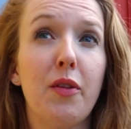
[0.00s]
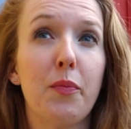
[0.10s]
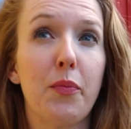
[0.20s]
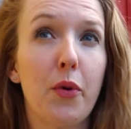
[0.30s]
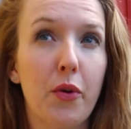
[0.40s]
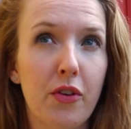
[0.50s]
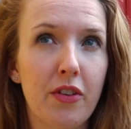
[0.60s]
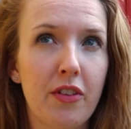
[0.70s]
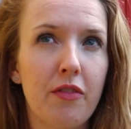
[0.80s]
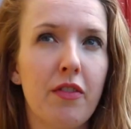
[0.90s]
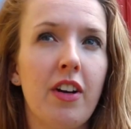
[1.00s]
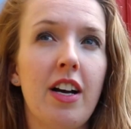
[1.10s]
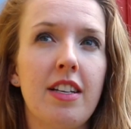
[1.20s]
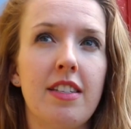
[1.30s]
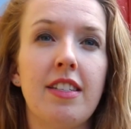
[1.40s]
important for
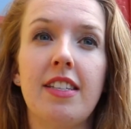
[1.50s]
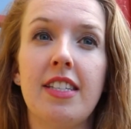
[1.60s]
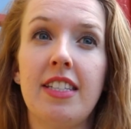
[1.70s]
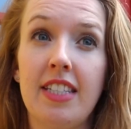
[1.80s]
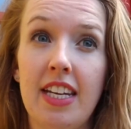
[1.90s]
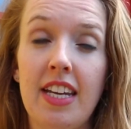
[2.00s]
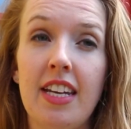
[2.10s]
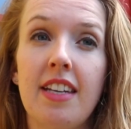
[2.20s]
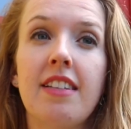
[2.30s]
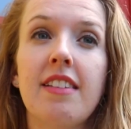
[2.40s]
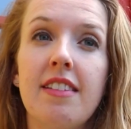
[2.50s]
us to stay